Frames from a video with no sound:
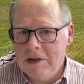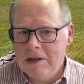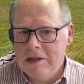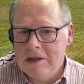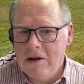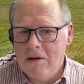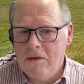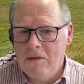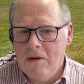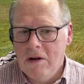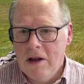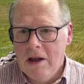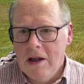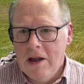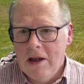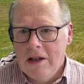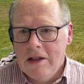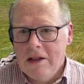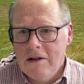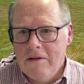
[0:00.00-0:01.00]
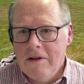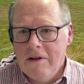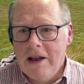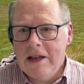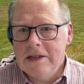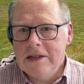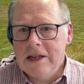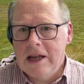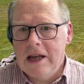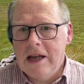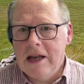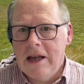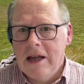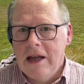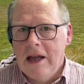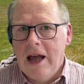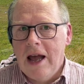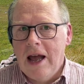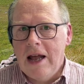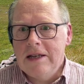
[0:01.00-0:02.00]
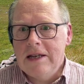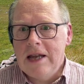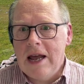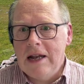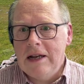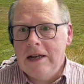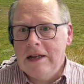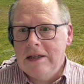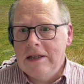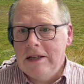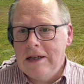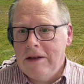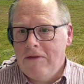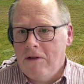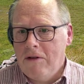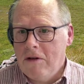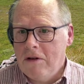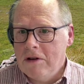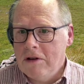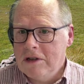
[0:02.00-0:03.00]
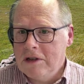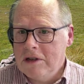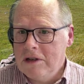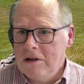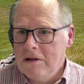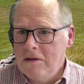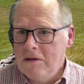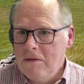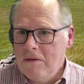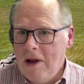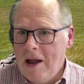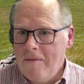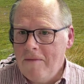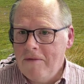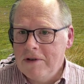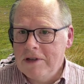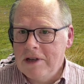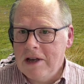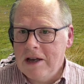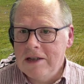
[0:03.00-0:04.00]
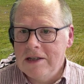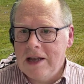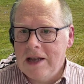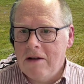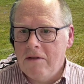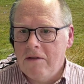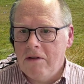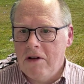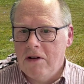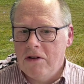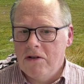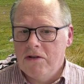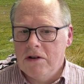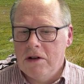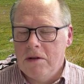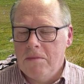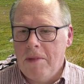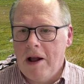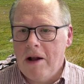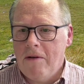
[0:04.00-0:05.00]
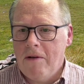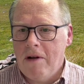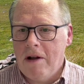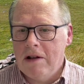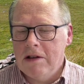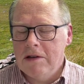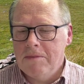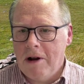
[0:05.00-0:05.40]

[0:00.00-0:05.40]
So there is a tendency for us to emphasize agricultural backgrounds,